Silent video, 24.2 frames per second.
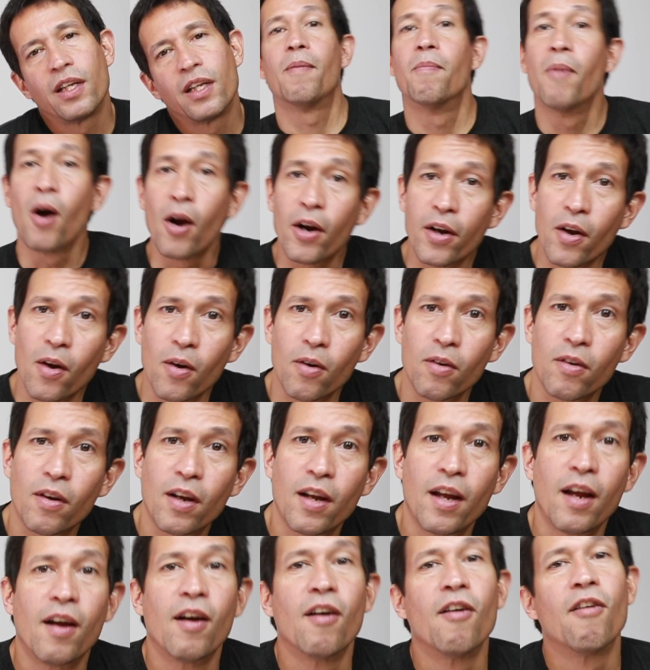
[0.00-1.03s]
Margot,
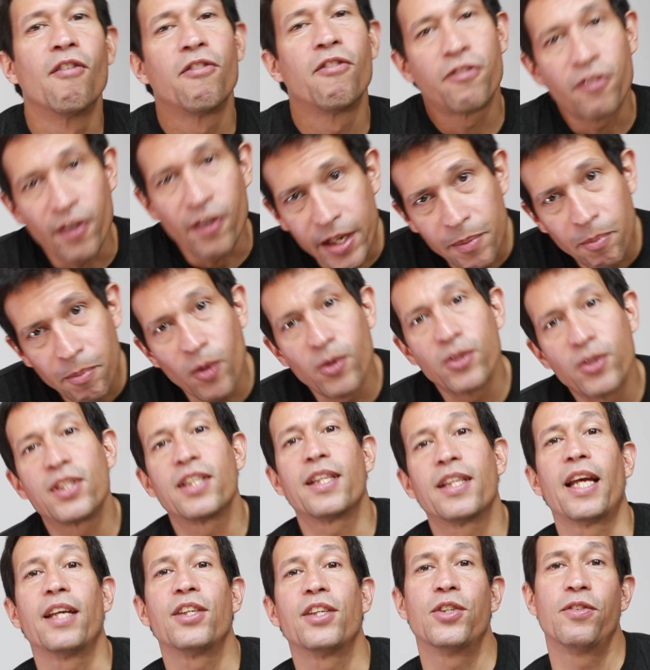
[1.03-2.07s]
Freddy Bones
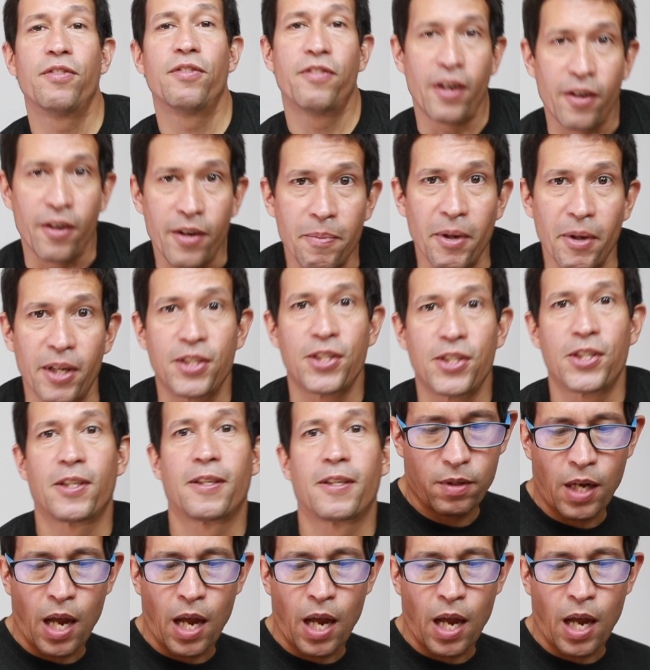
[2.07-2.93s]
thanks you very much.